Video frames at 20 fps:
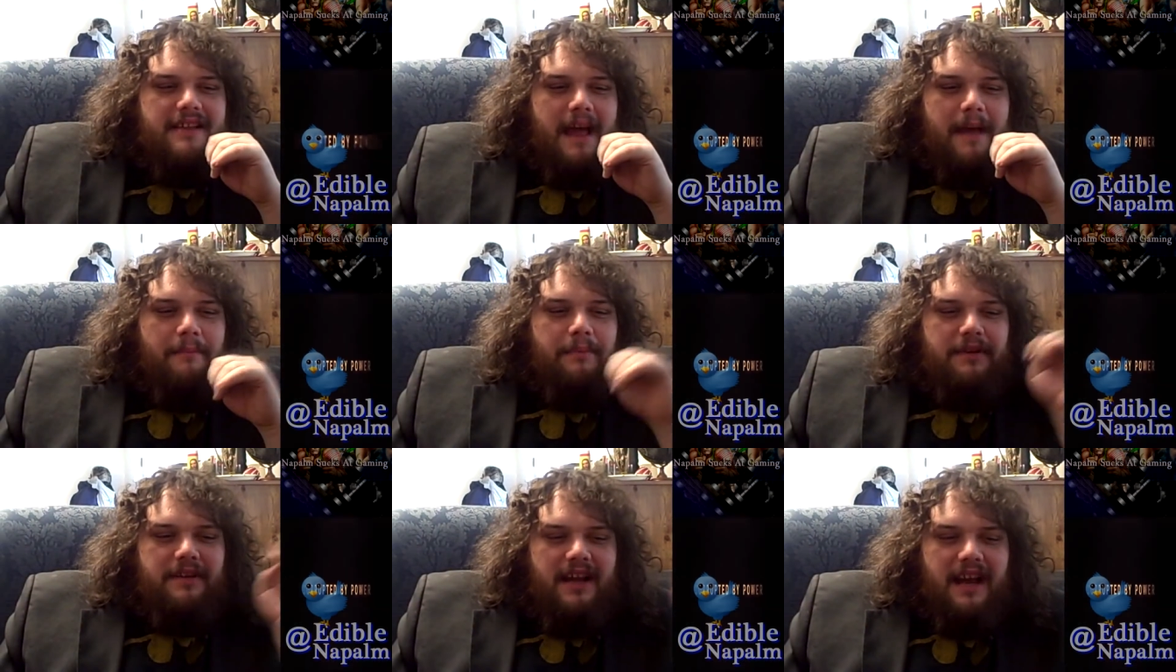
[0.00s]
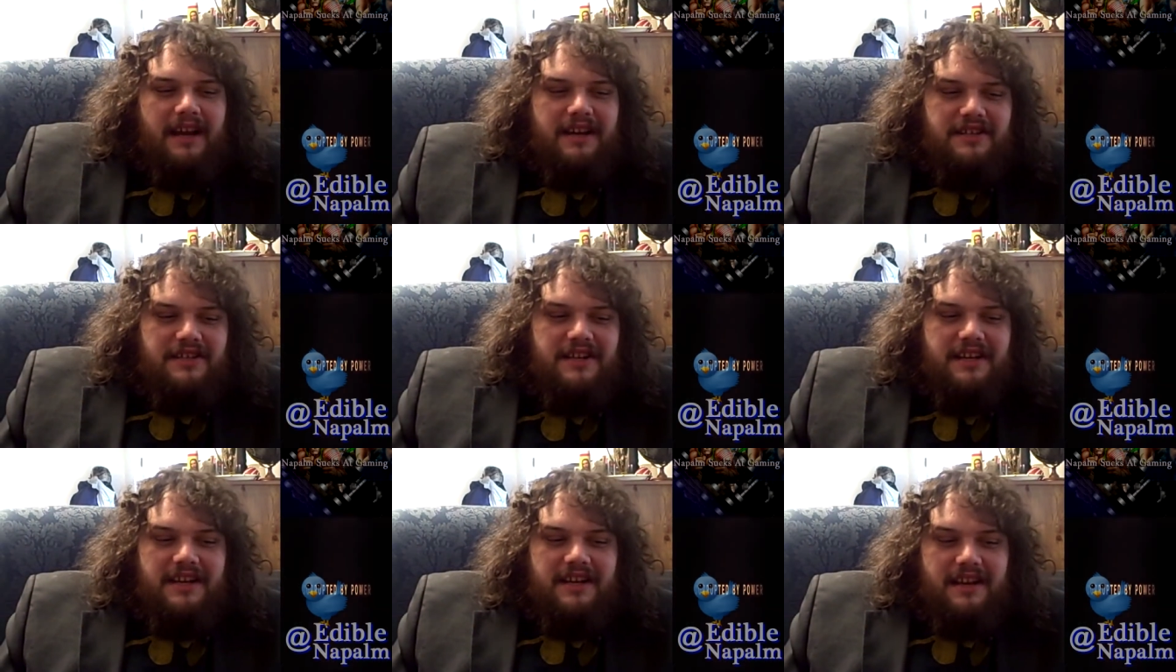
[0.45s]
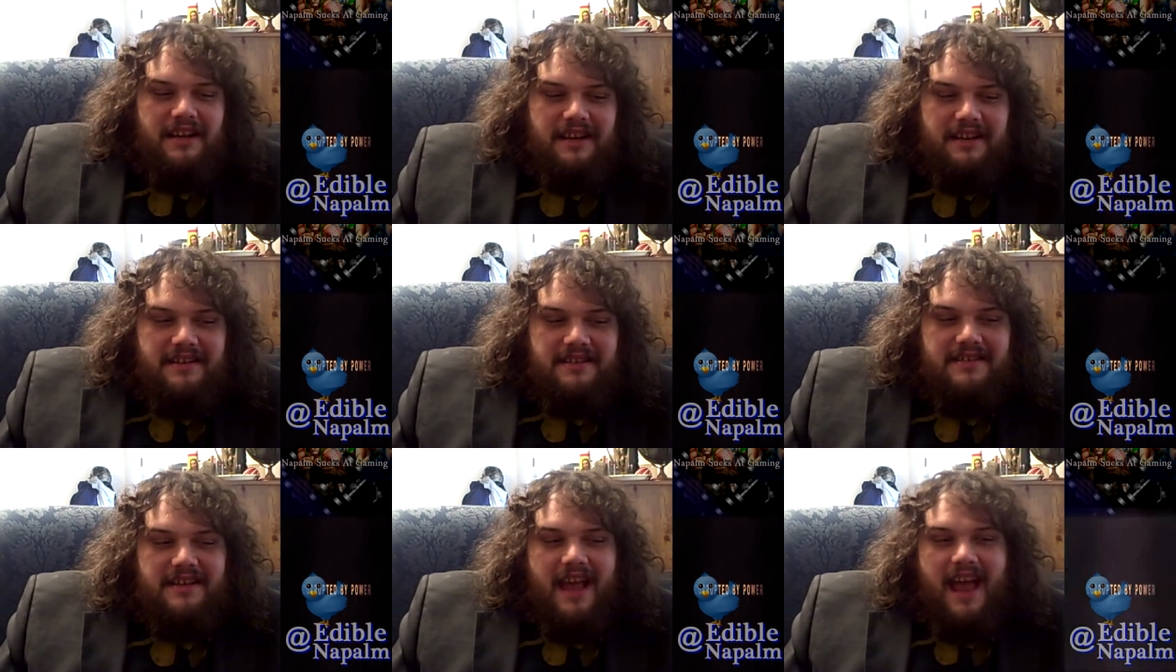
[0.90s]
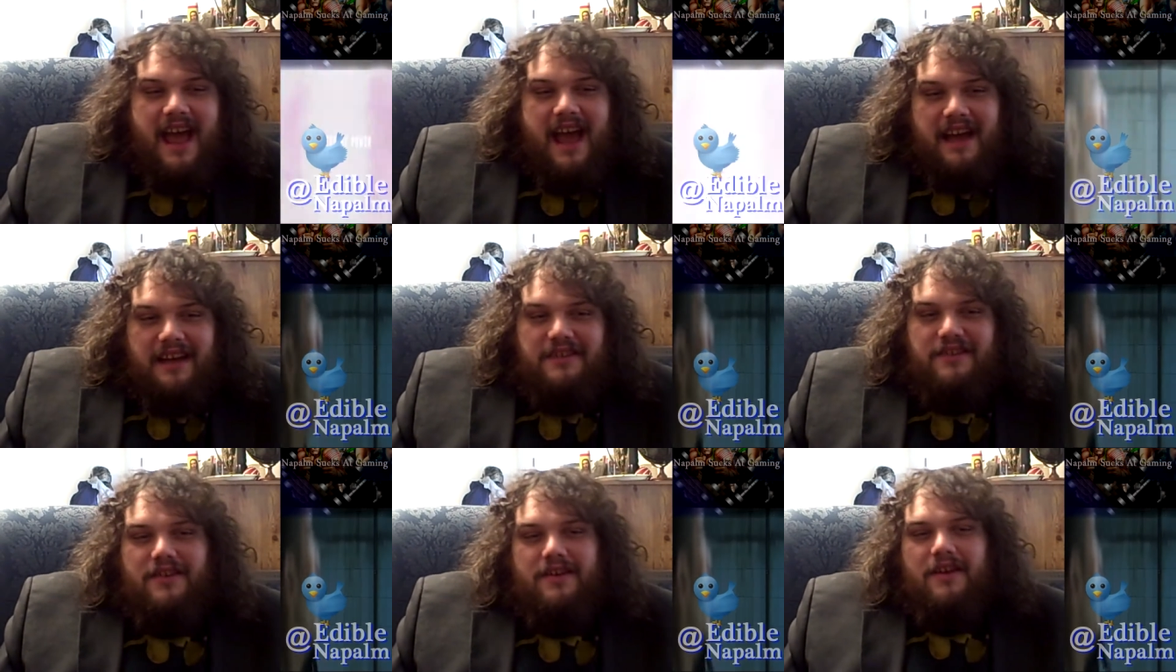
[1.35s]
that, but Tai Chi is
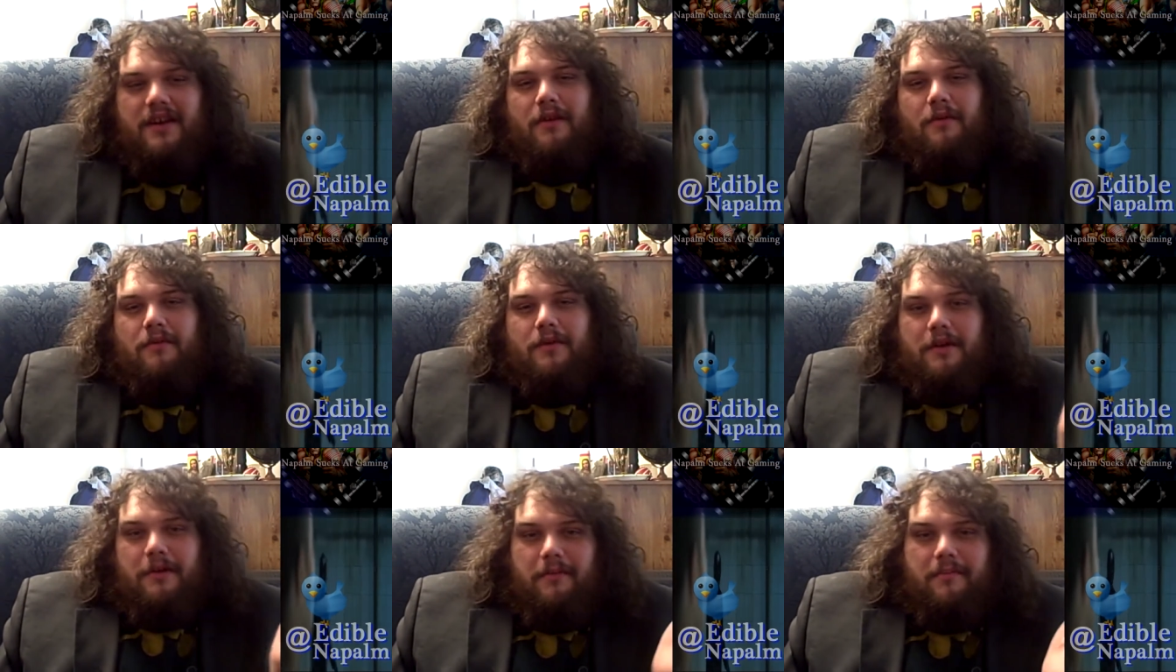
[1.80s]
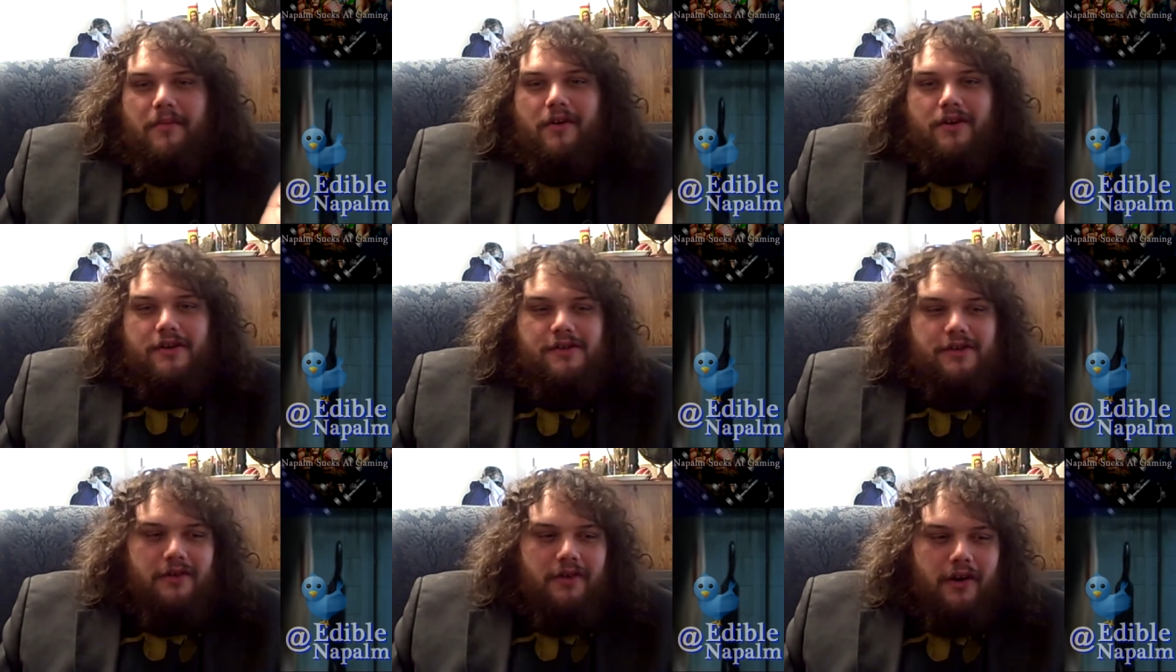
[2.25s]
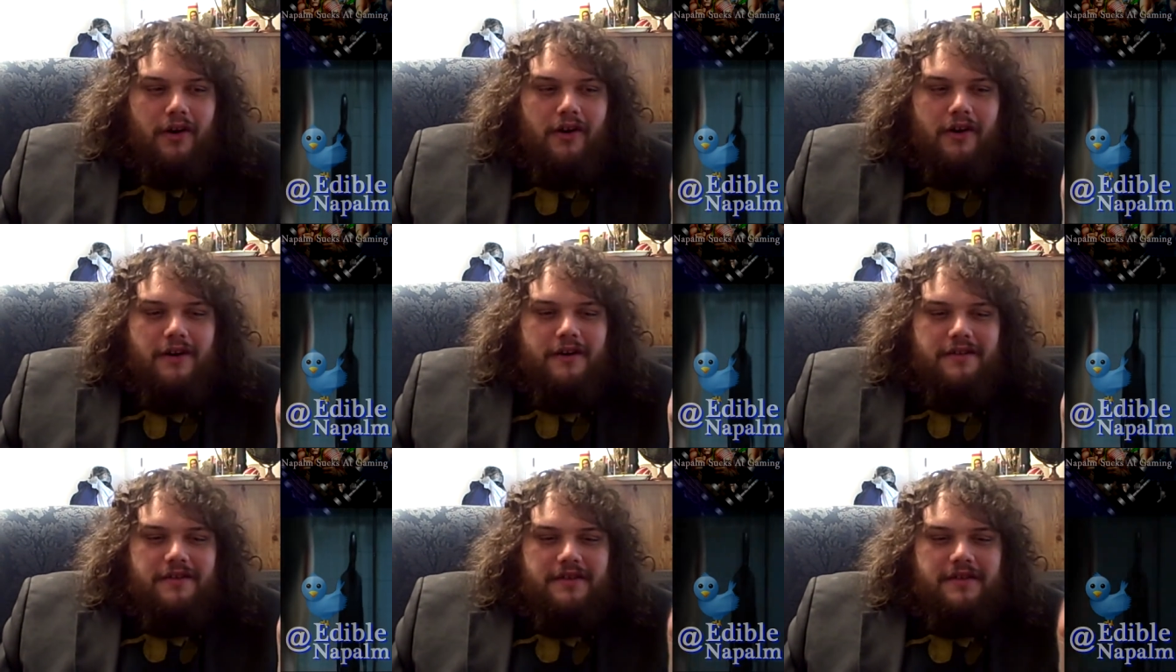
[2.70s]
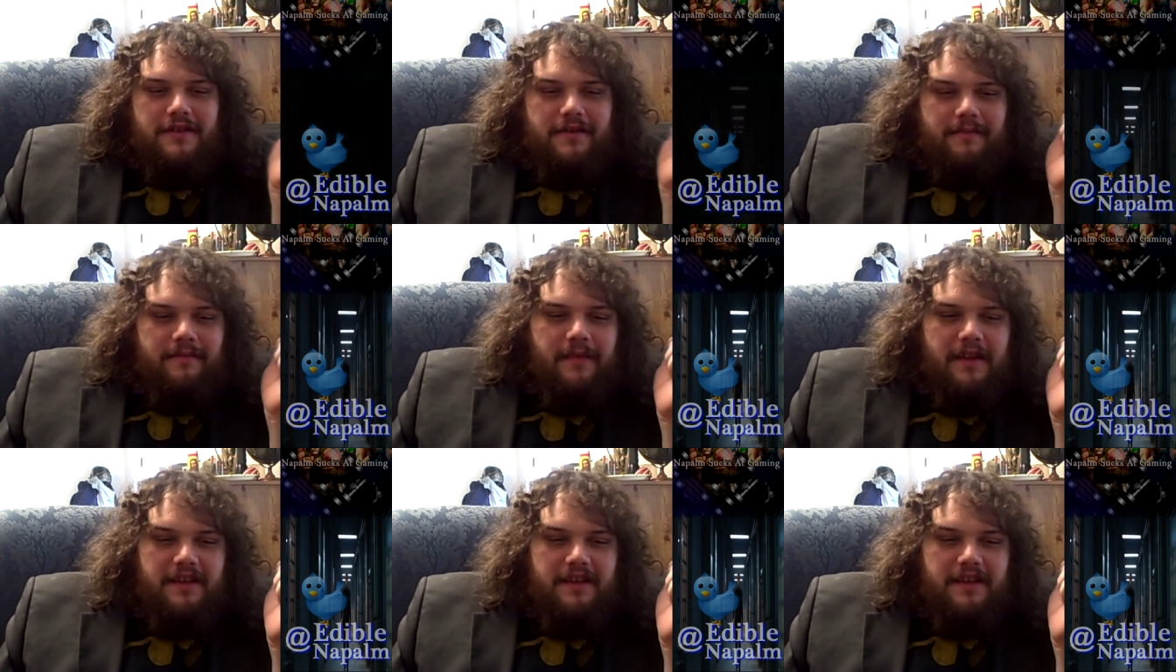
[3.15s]
actually a real martial arts.